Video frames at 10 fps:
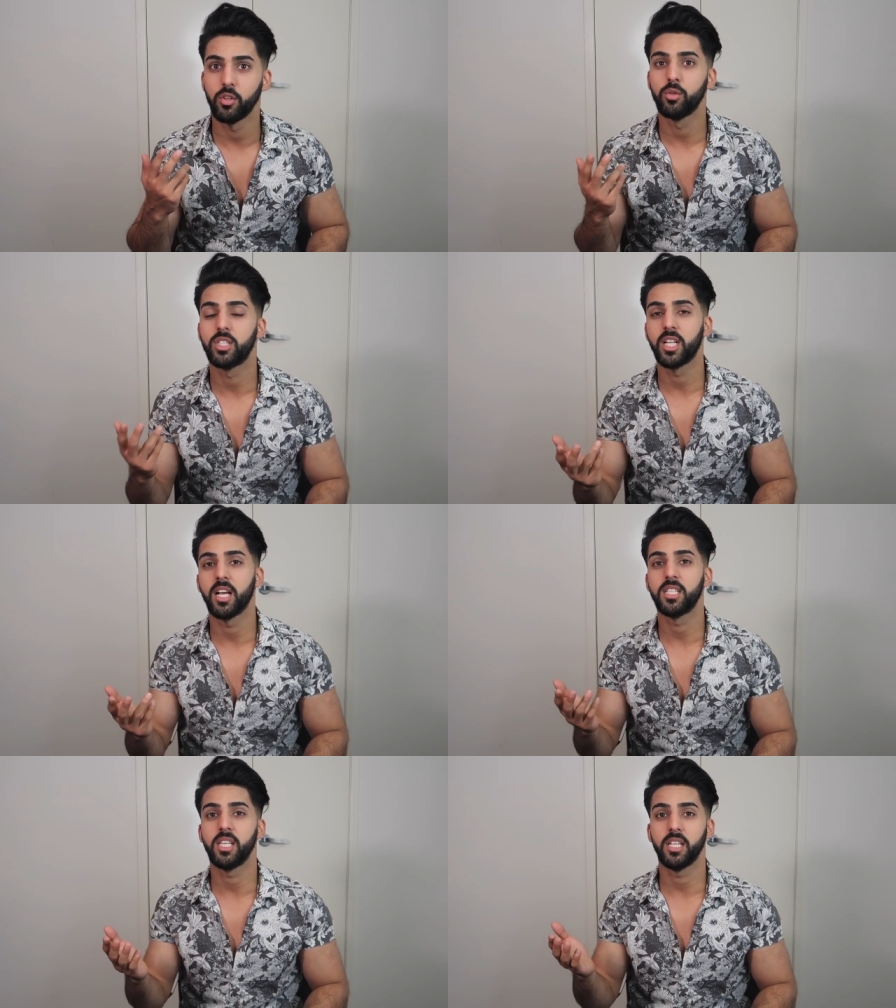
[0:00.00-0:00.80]
you'll
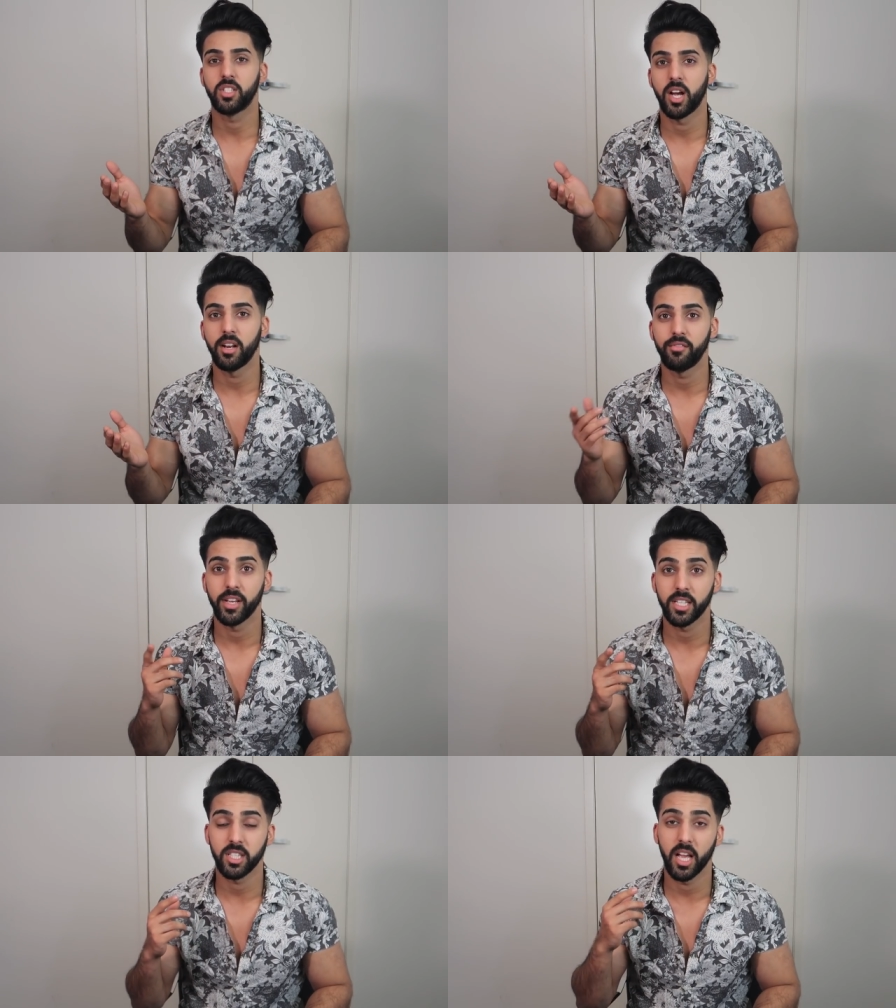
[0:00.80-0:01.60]
start seeing side
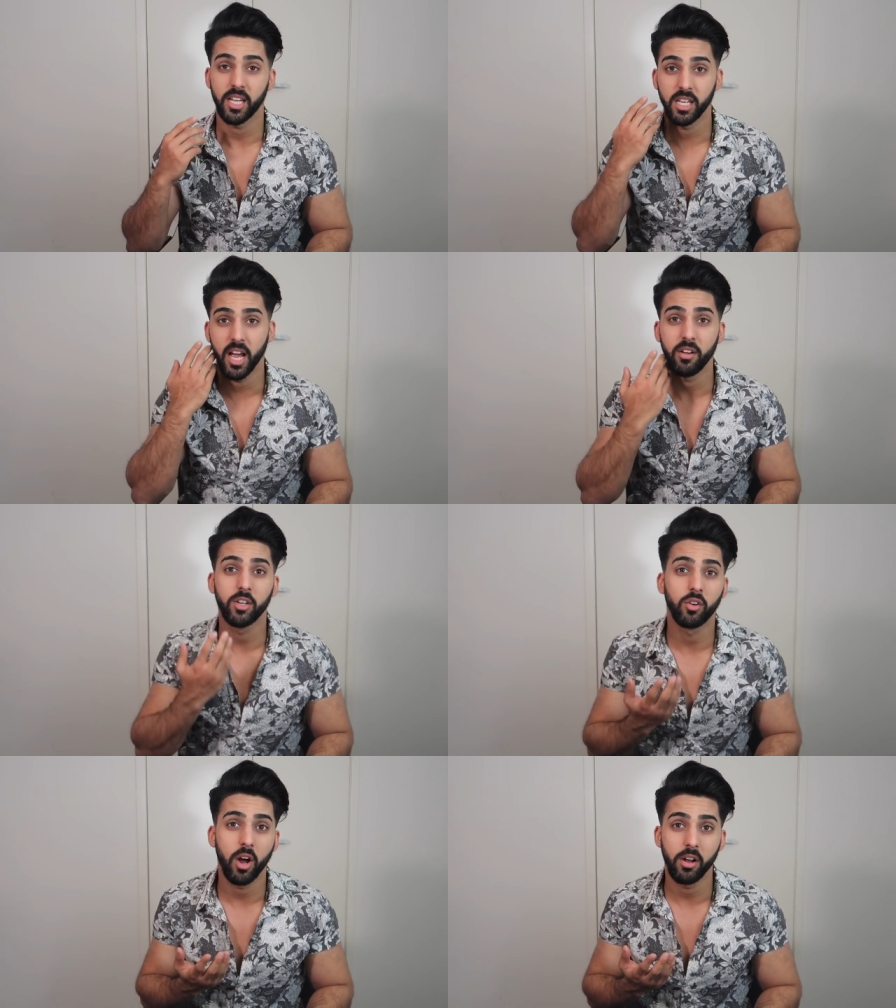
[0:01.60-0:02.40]
effects, like you know how
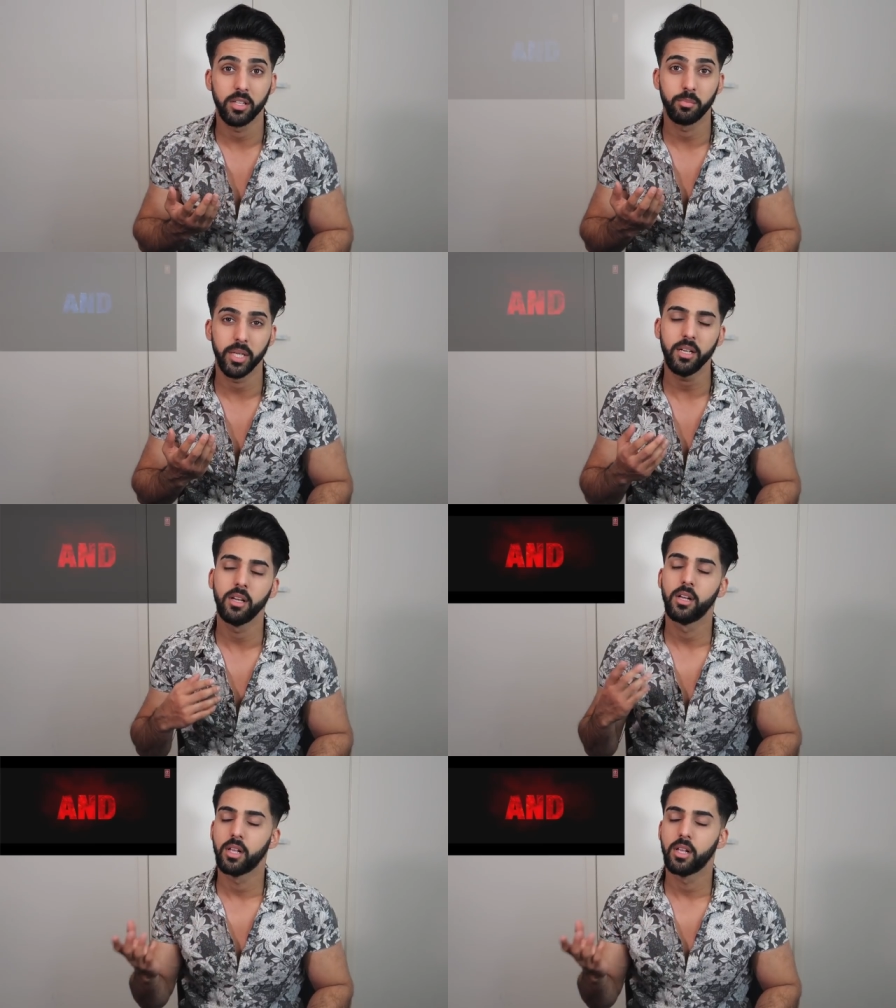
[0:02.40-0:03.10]
he grew out his beard.